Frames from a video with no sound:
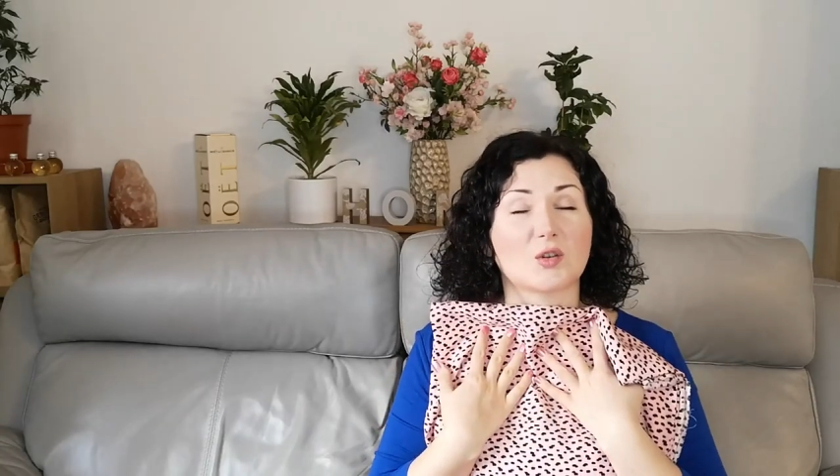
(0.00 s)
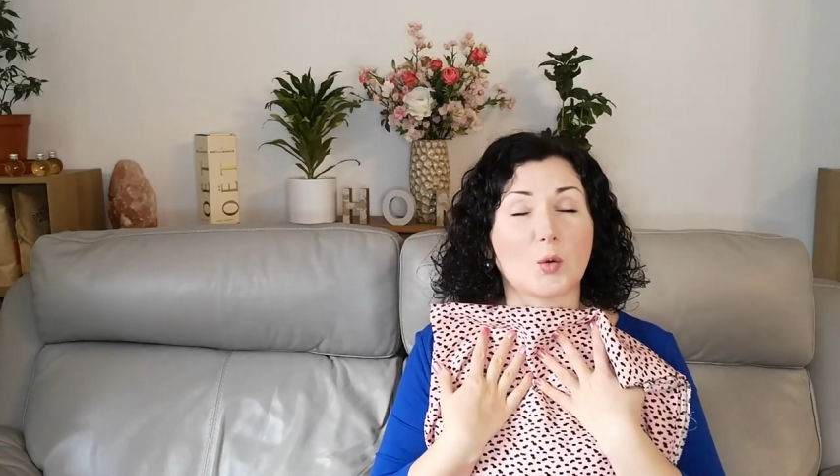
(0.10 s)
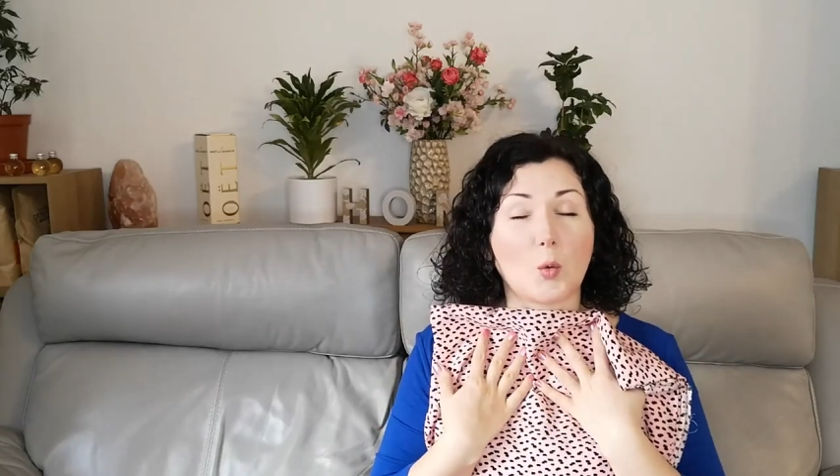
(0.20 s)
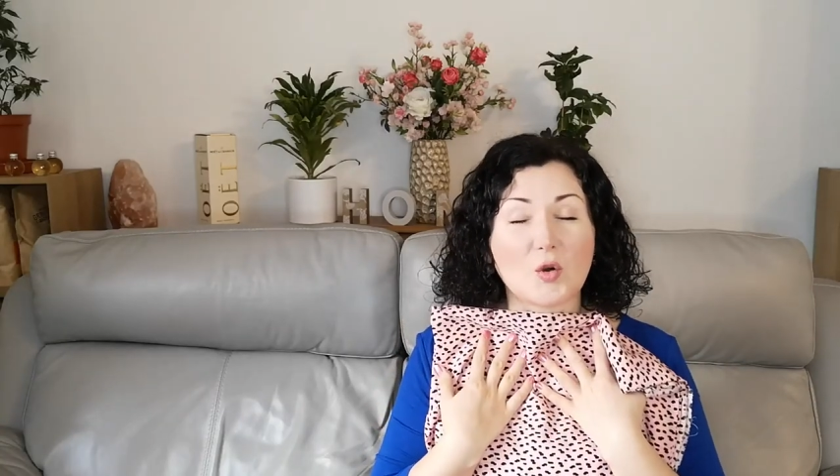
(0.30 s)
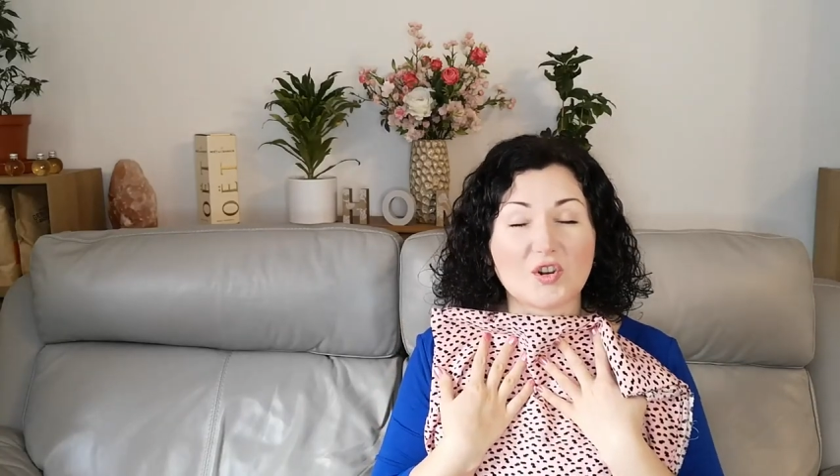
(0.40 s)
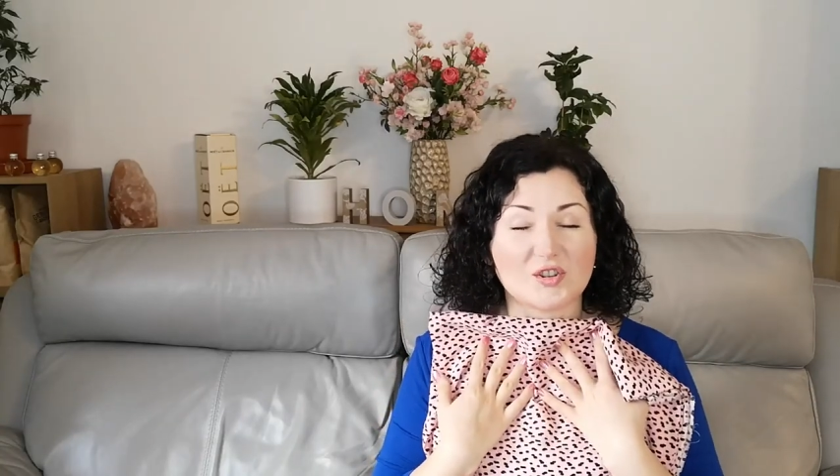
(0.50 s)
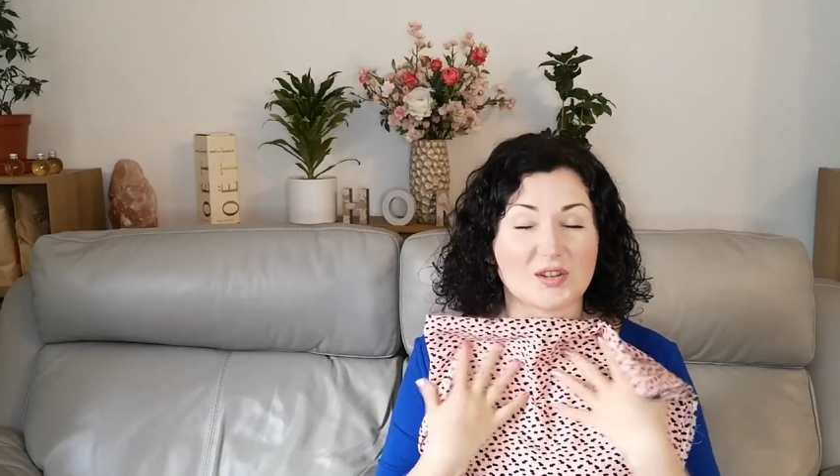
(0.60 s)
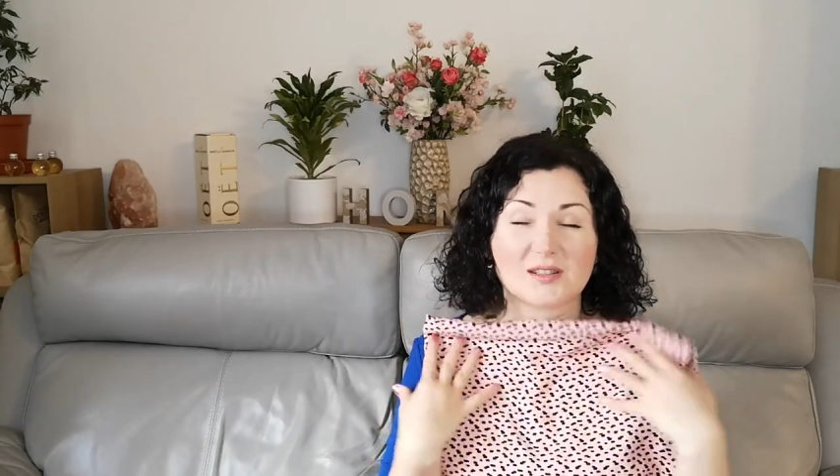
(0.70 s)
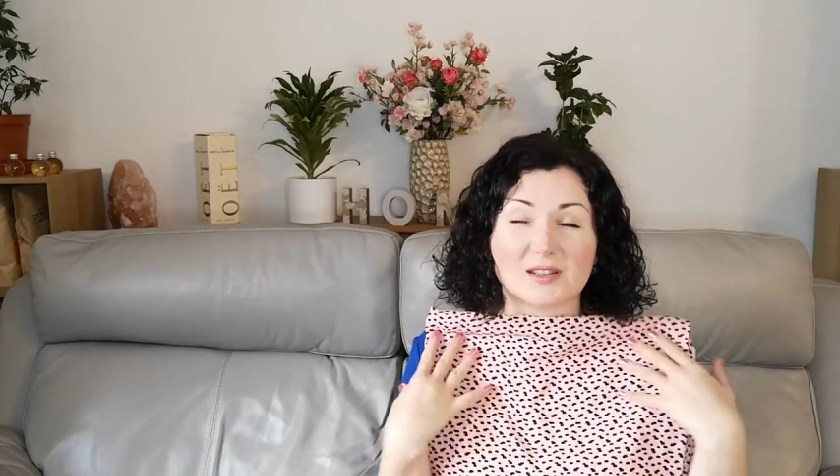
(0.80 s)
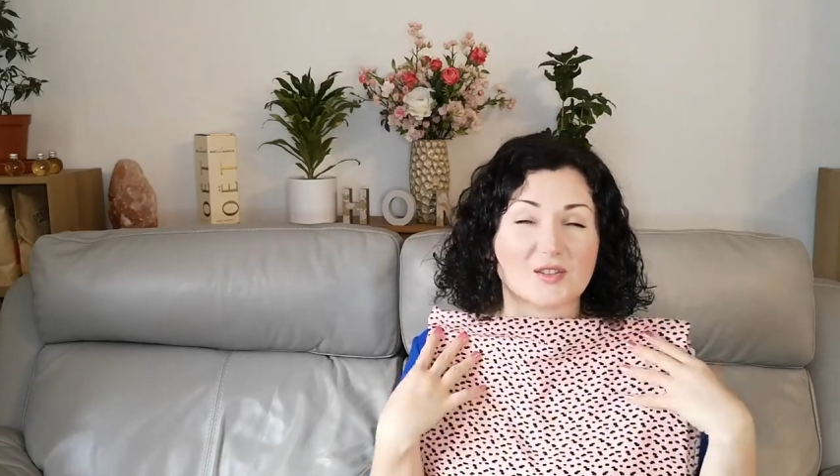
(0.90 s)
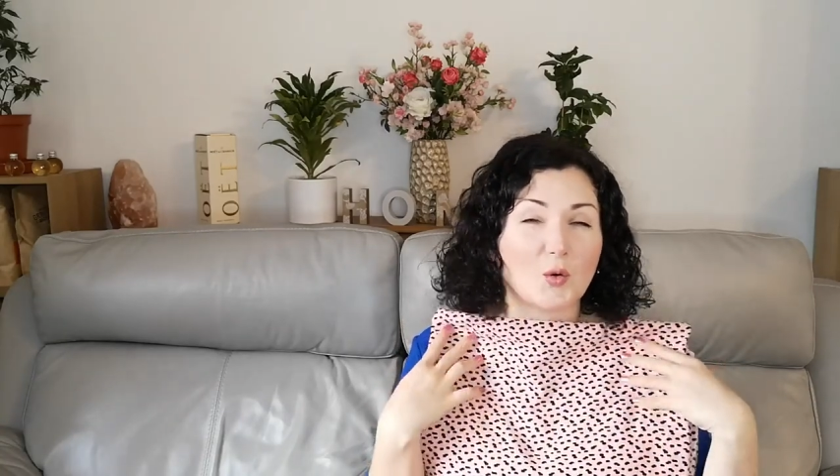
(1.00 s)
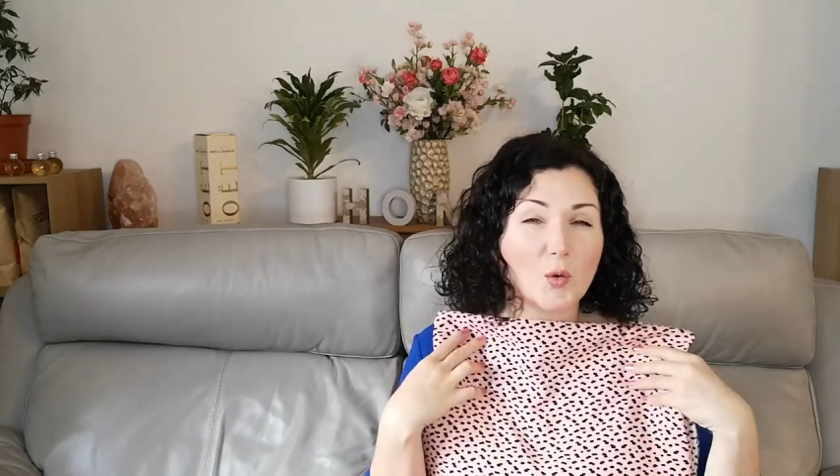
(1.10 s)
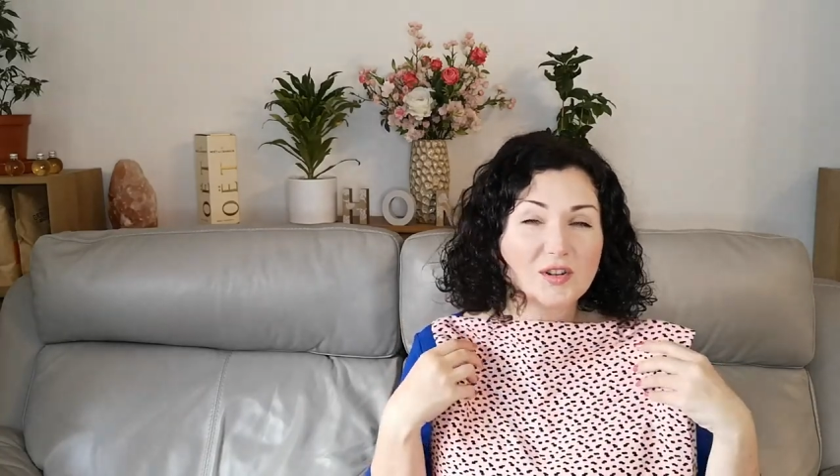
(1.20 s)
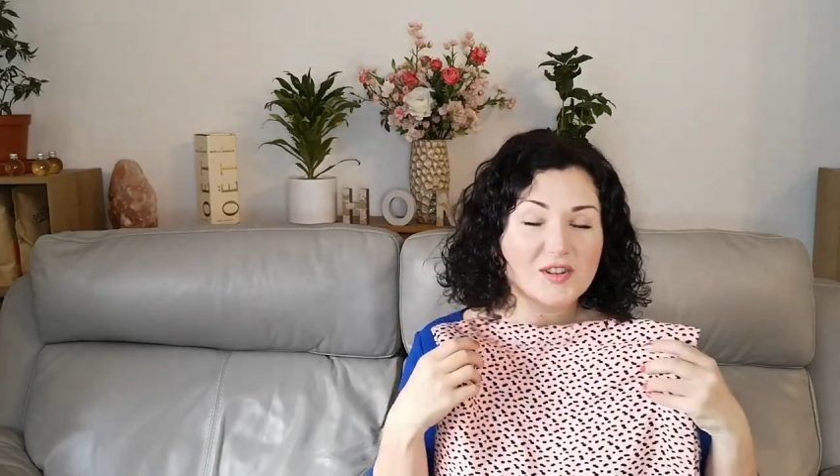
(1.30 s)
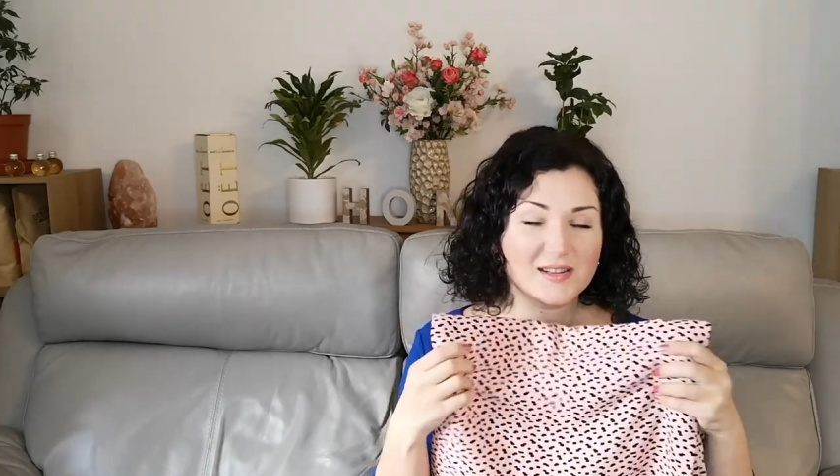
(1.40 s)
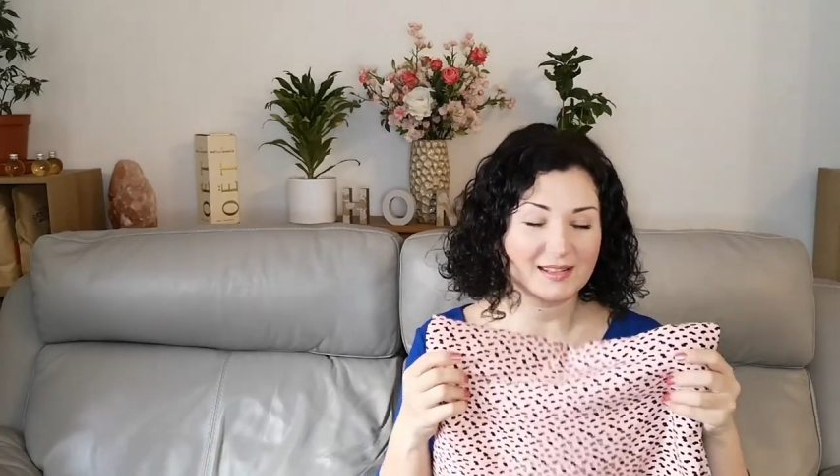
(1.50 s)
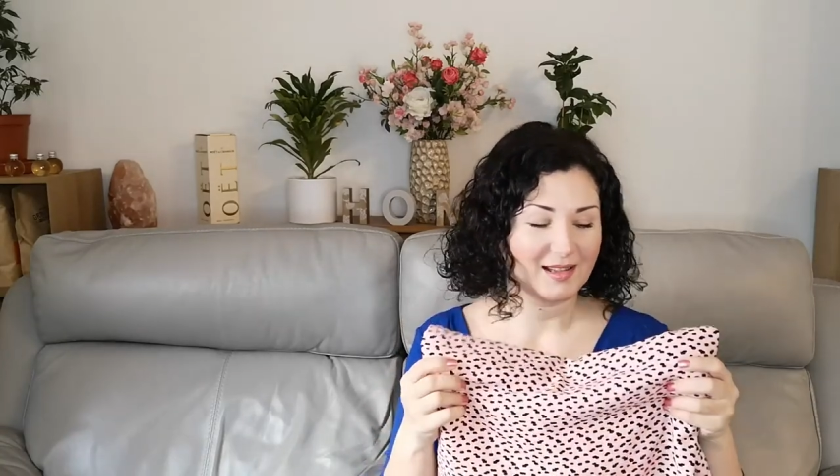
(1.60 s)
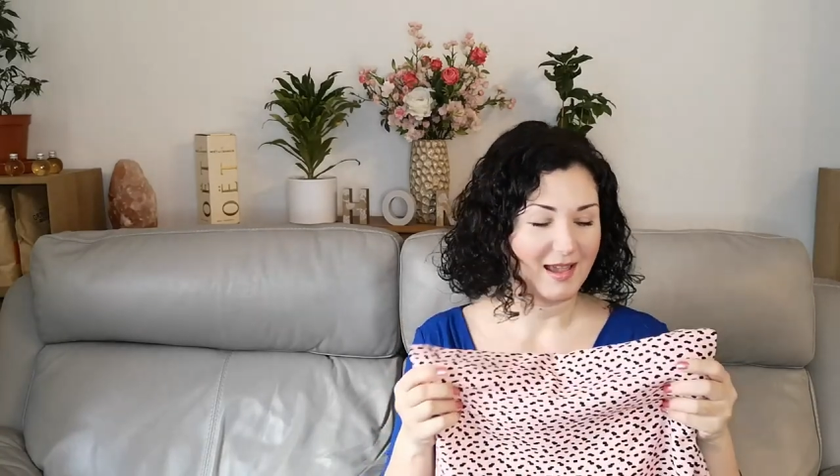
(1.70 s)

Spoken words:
gorgeous. It's gorgeous.